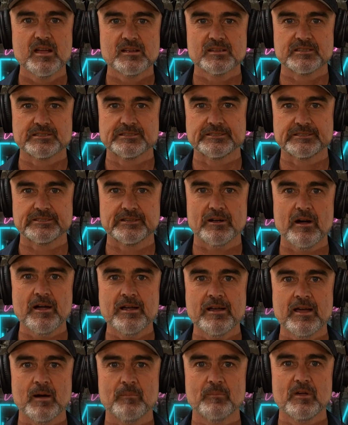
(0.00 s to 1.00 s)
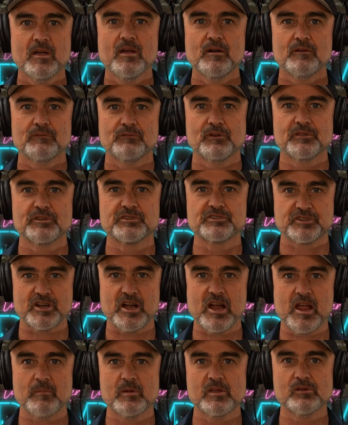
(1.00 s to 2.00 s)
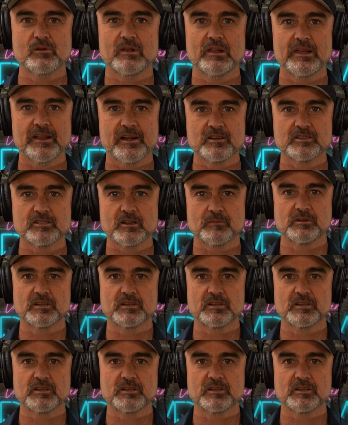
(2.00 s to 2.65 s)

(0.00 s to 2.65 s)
sign up for the shame in your leadership